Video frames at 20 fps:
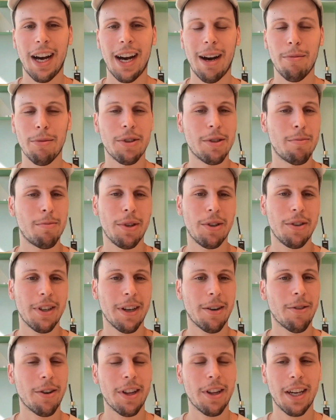just building
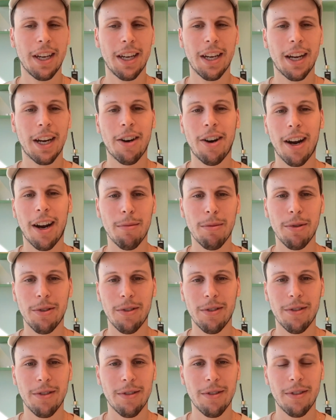really
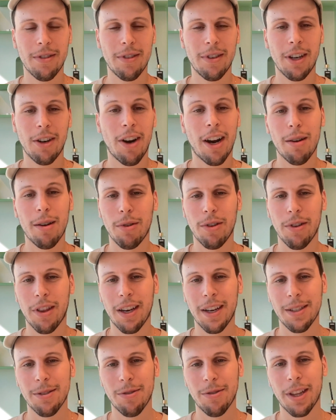incredible
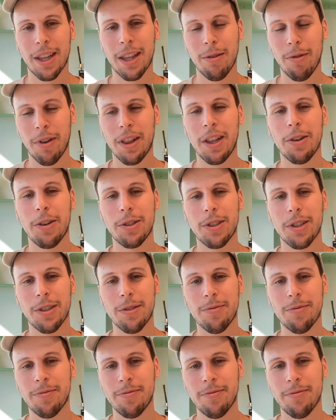things with Notion.